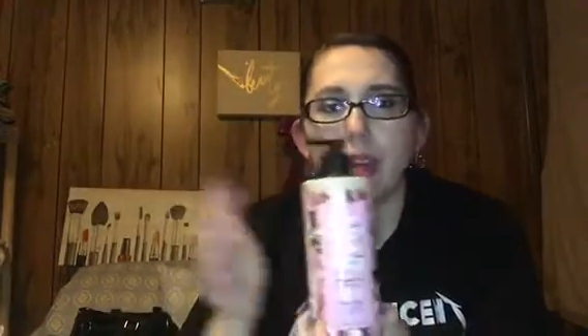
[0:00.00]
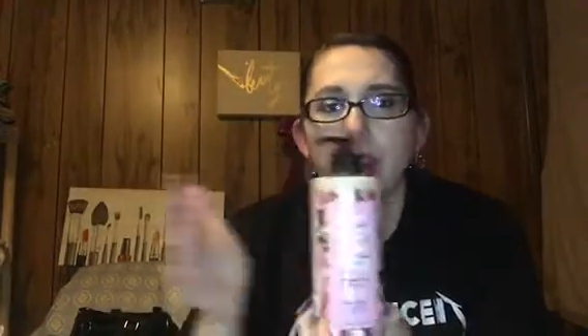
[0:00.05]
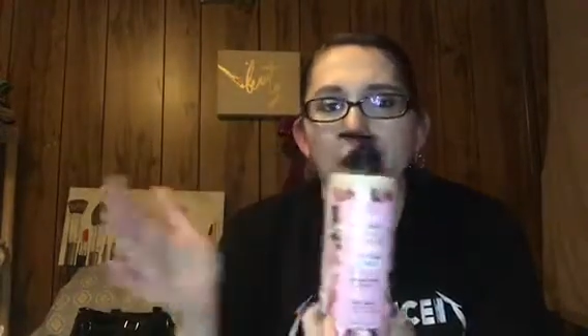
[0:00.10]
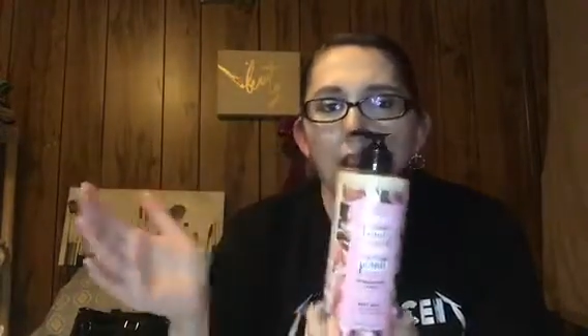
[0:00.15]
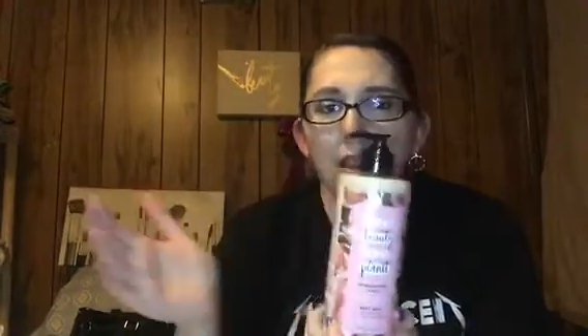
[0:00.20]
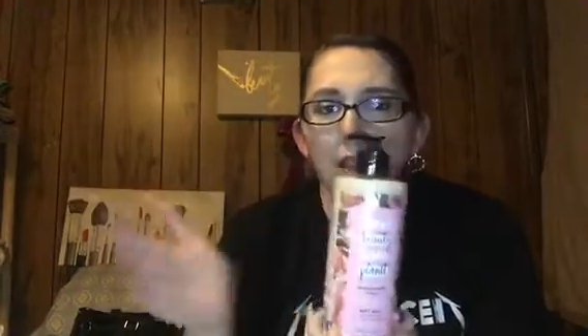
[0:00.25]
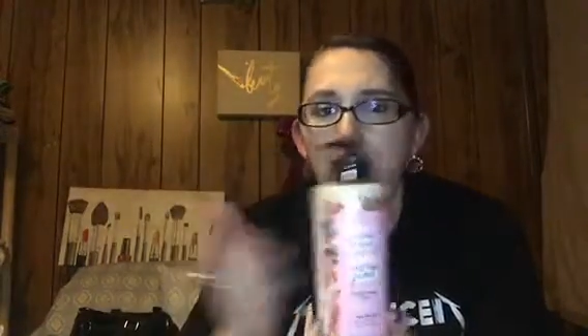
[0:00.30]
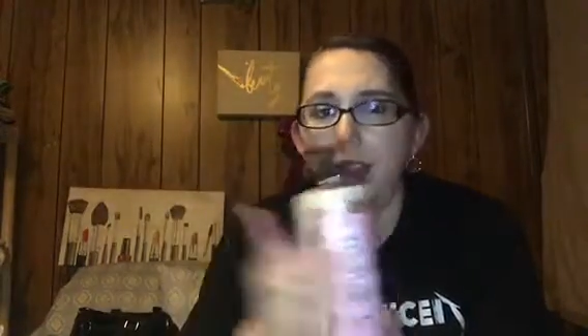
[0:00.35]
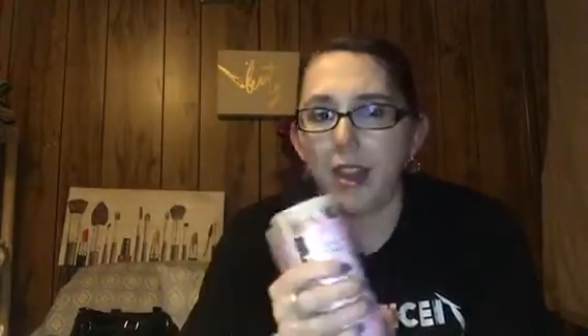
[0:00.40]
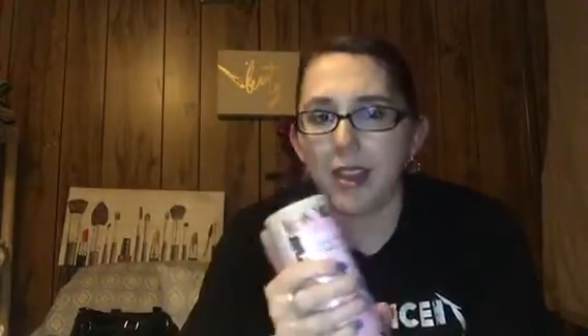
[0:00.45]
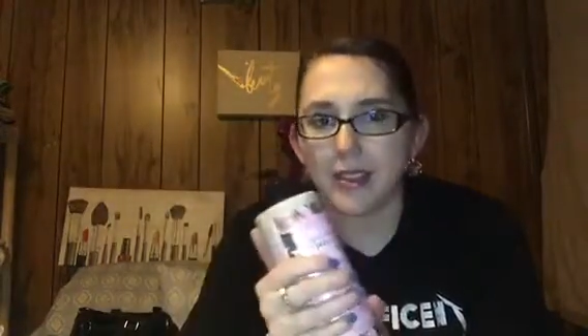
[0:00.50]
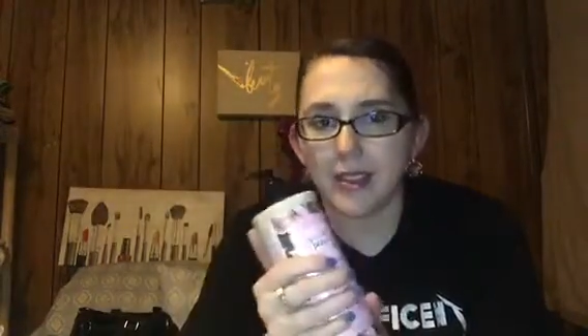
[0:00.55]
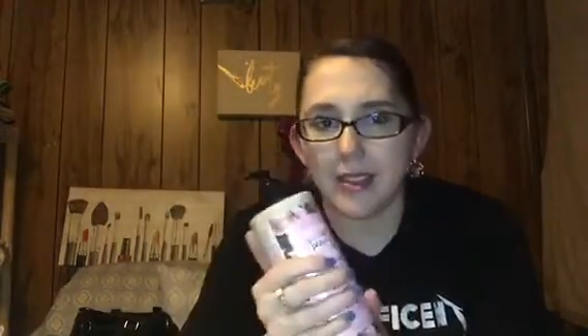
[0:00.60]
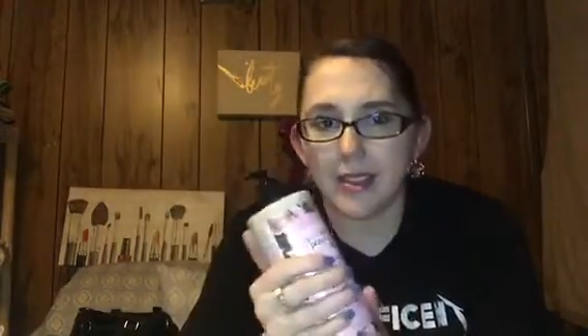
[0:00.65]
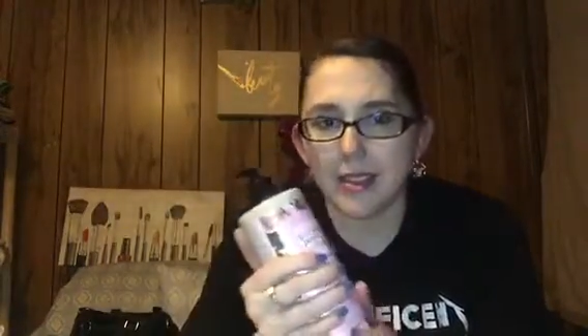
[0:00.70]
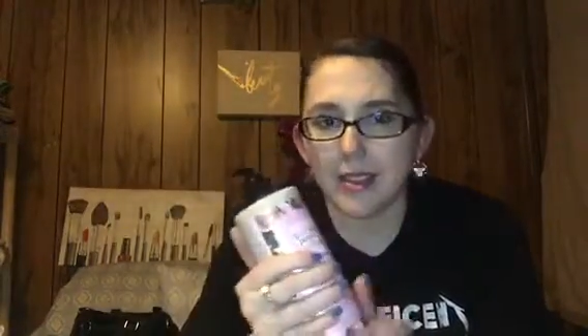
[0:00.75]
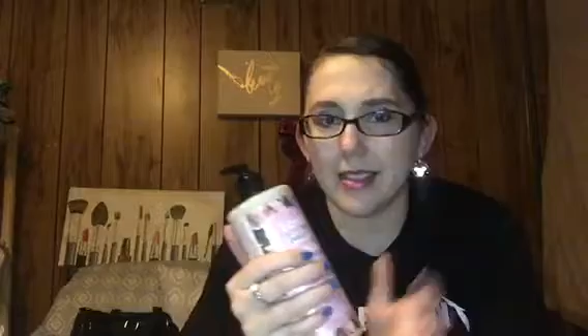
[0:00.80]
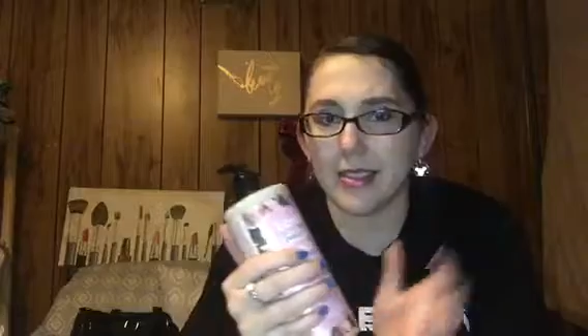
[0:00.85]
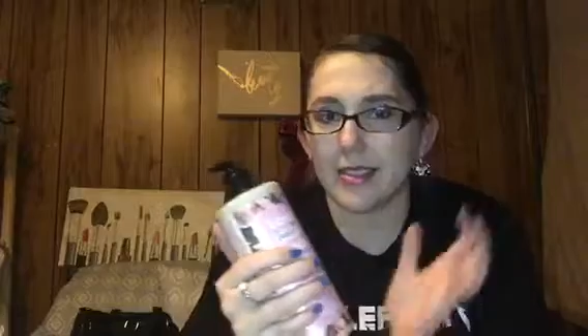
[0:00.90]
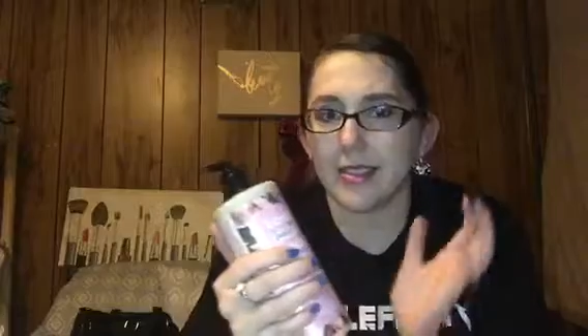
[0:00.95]
I like
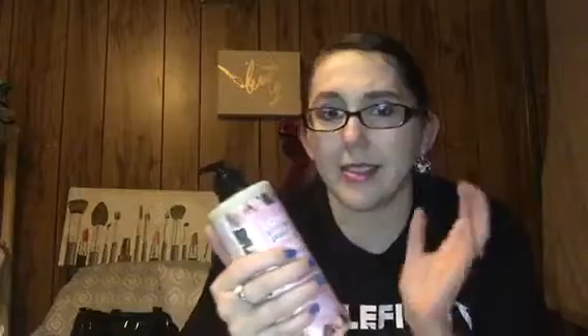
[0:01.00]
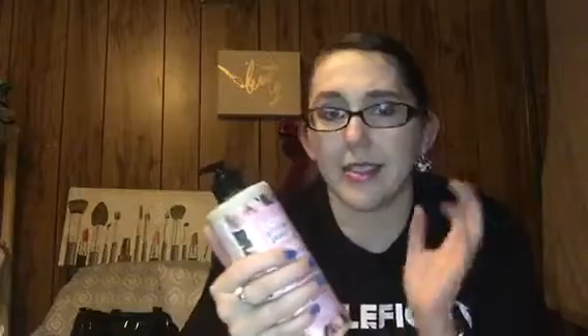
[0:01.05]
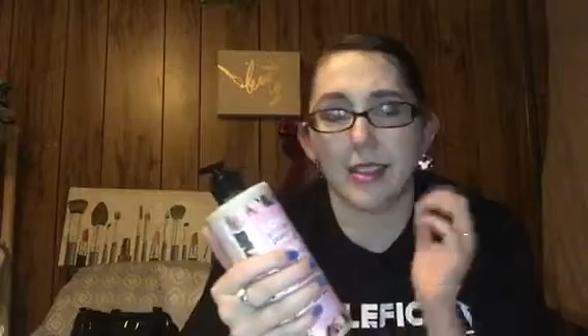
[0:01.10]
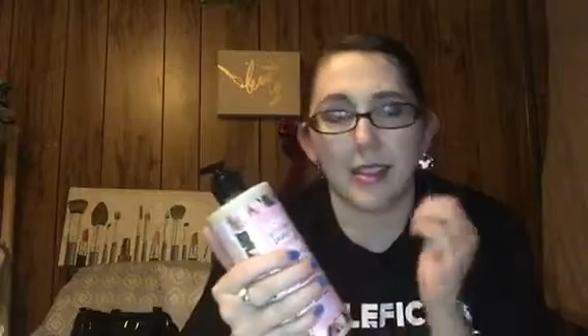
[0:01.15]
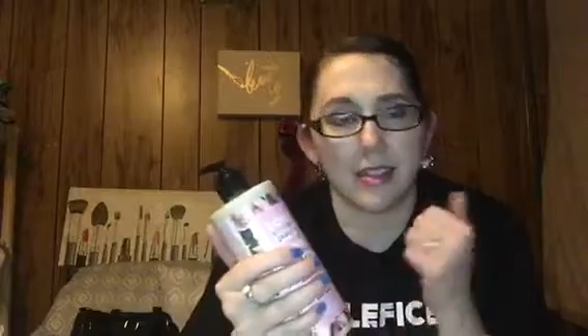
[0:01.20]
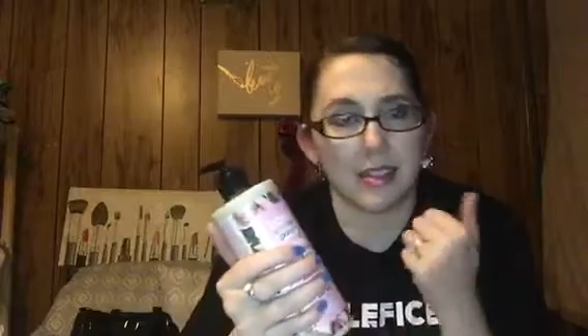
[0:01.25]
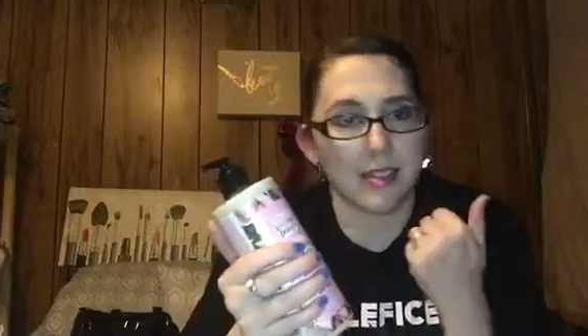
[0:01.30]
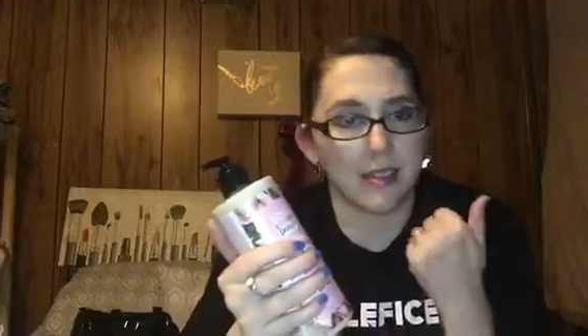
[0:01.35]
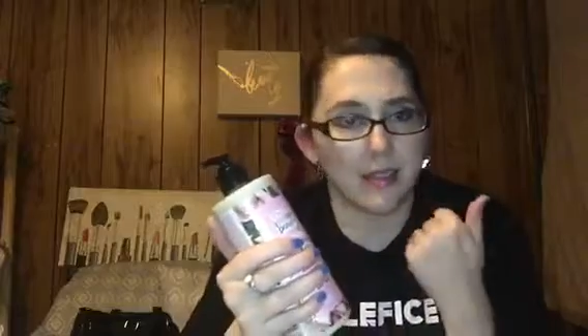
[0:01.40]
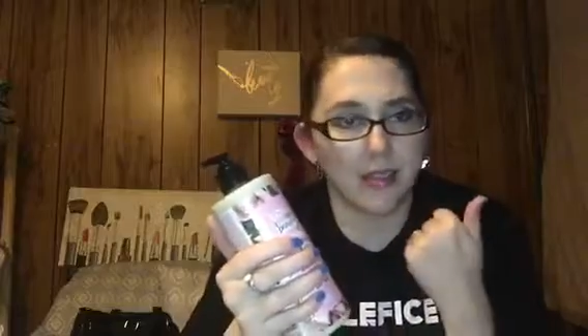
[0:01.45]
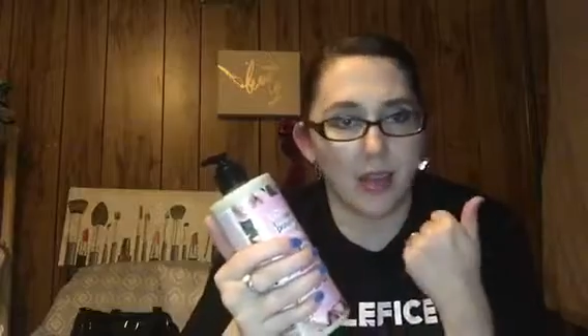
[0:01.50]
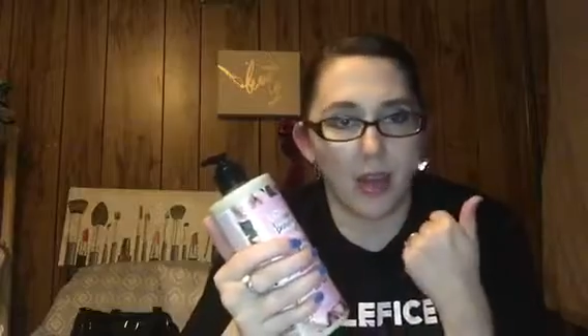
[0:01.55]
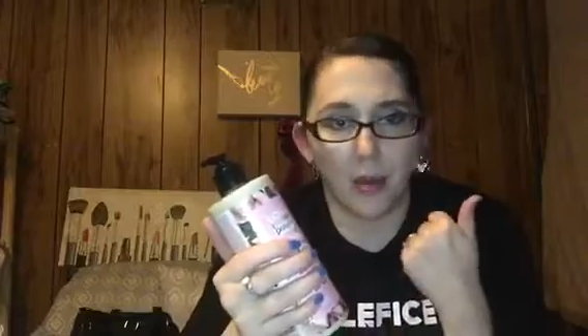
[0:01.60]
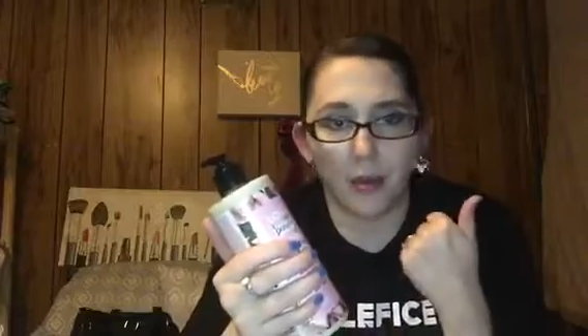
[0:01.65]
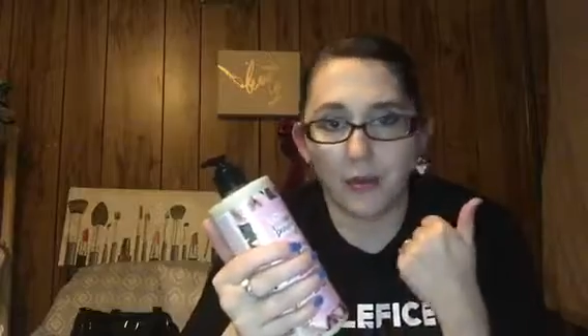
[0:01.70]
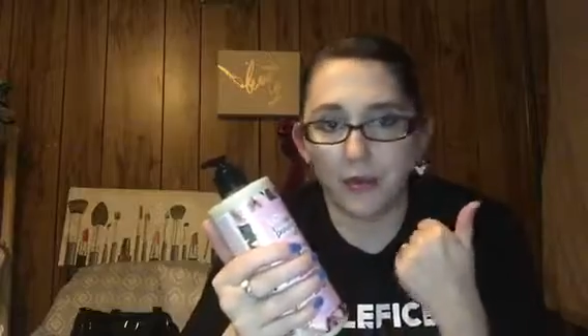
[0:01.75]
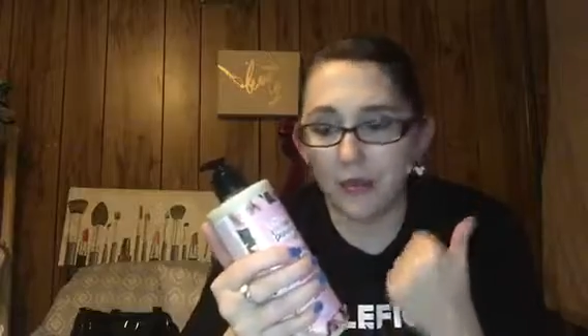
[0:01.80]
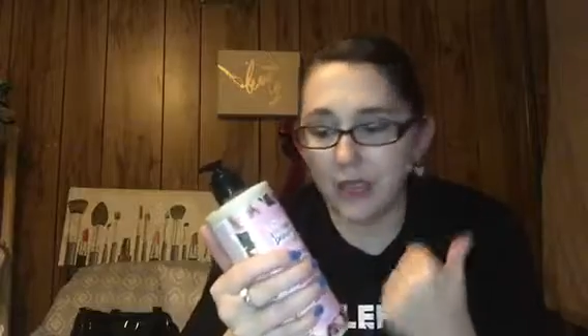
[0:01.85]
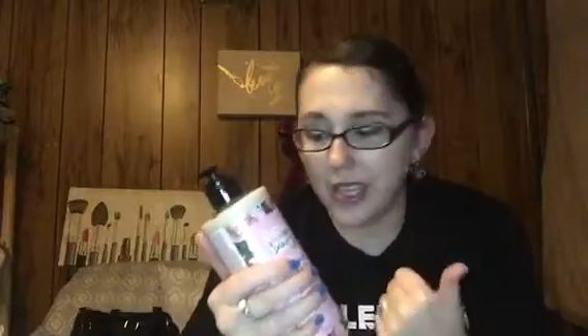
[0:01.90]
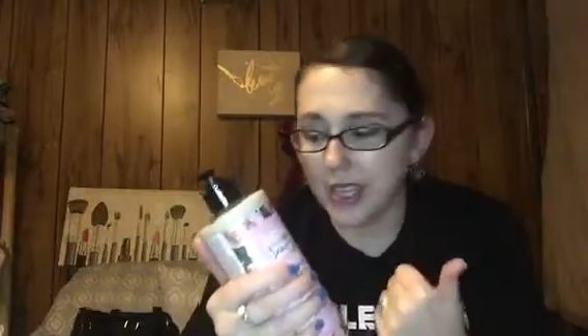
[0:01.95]
that it's
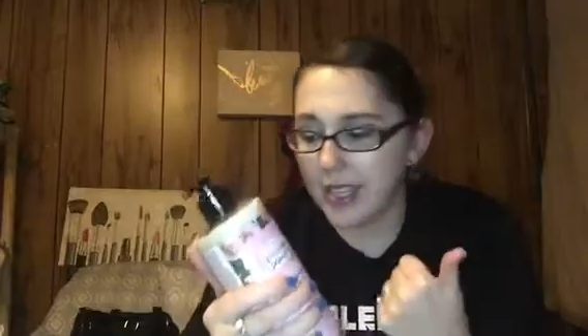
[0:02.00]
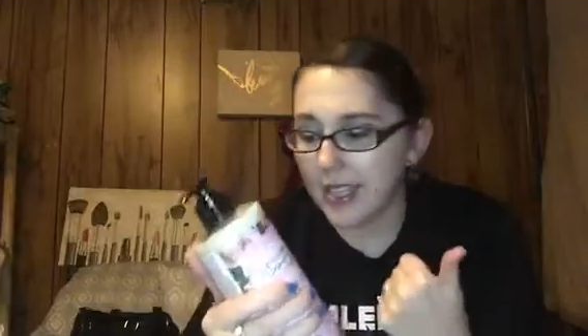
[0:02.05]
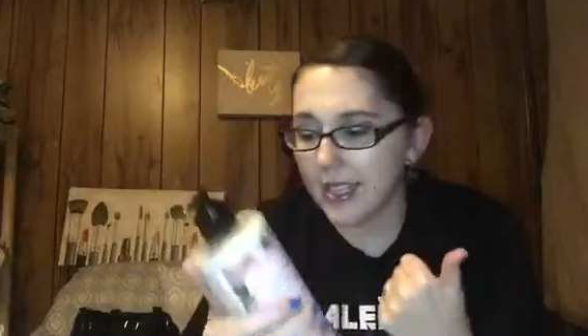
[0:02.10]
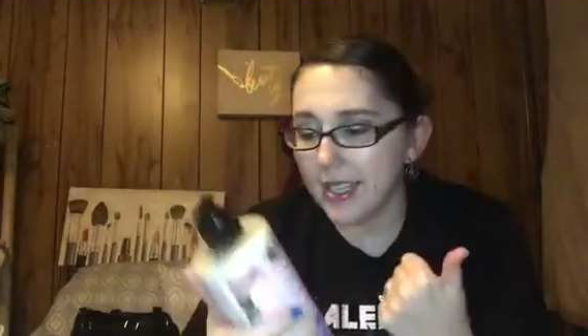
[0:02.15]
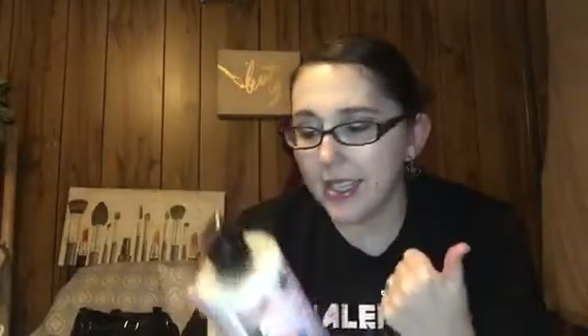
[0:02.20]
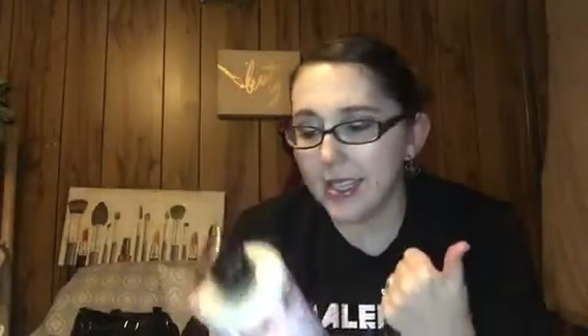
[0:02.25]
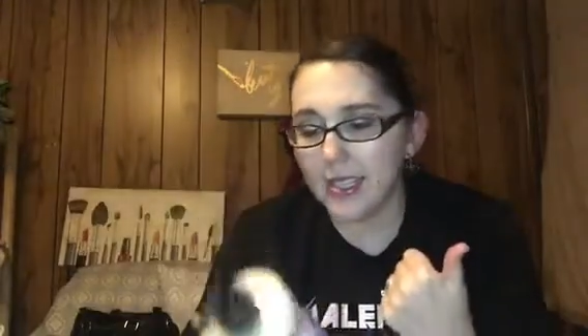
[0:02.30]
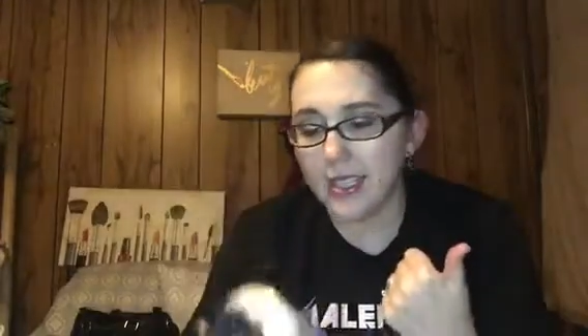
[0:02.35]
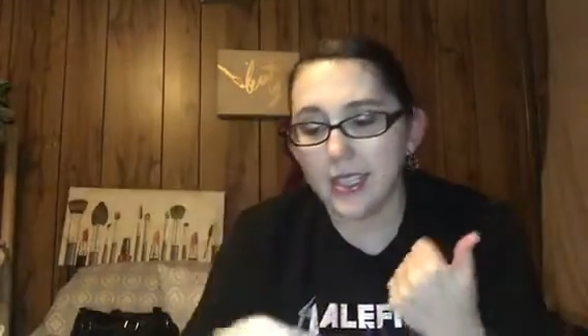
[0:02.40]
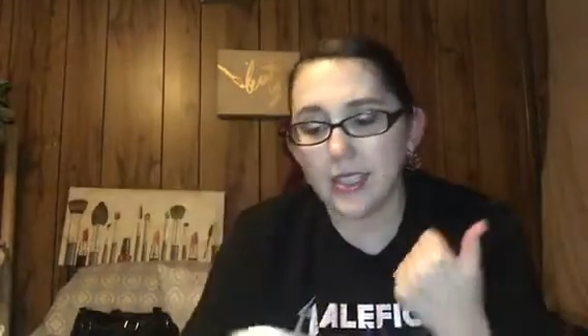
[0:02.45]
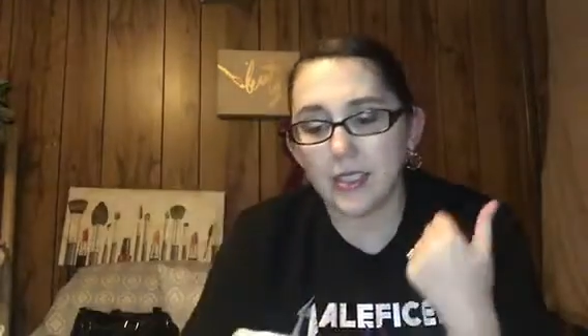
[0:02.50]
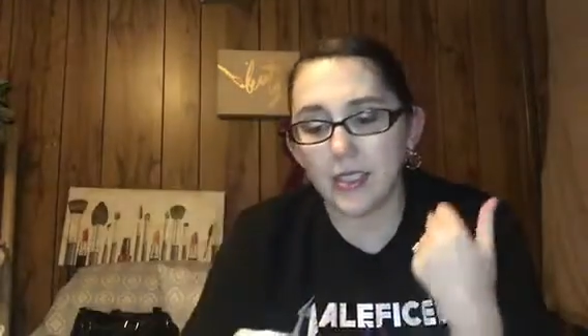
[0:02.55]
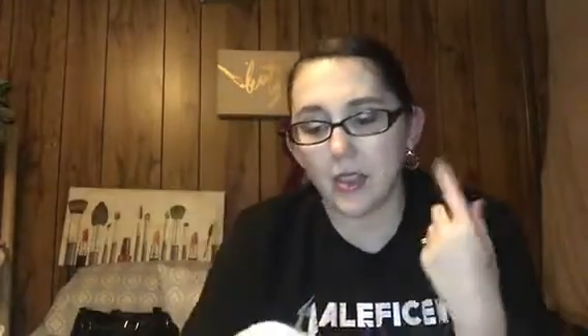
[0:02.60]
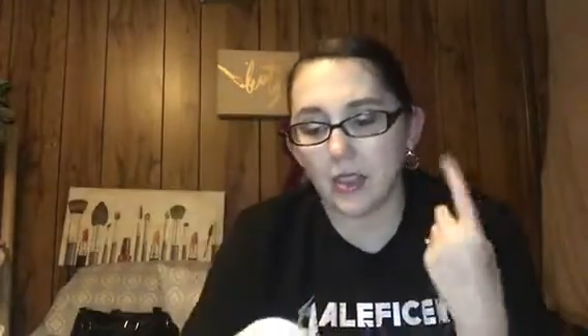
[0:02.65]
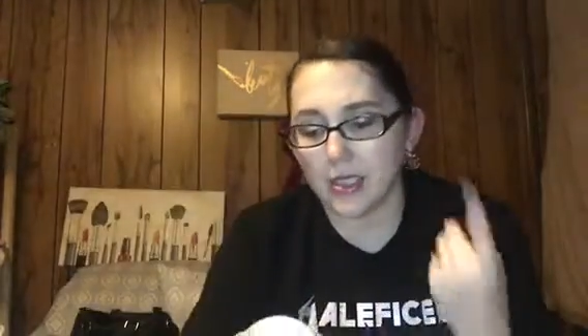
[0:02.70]
vegan,